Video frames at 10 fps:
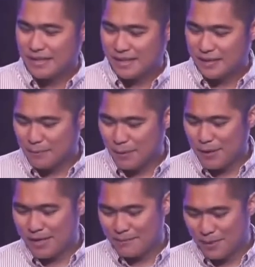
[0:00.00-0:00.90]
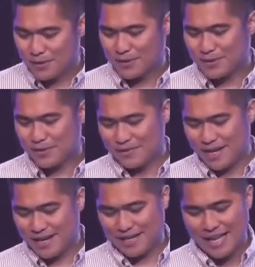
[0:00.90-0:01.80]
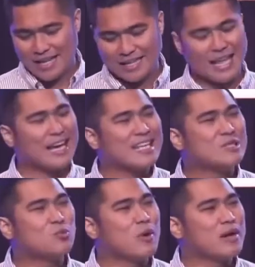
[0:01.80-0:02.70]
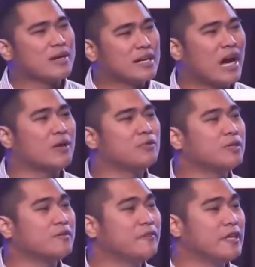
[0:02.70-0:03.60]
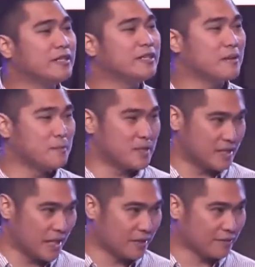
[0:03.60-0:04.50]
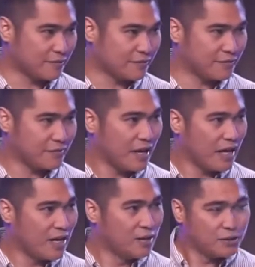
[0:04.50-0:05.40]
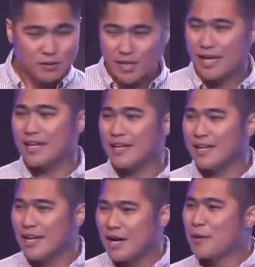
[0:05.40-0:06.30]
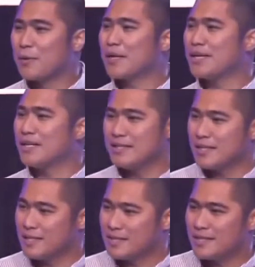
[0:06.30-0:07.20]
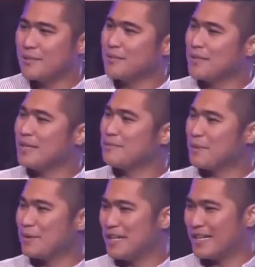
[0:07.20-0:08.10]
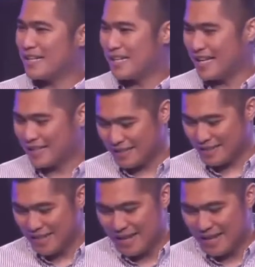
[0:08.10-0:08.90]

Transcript: The burning bush, correct. That is where God revealed himself. Today, we're going to see something burning again.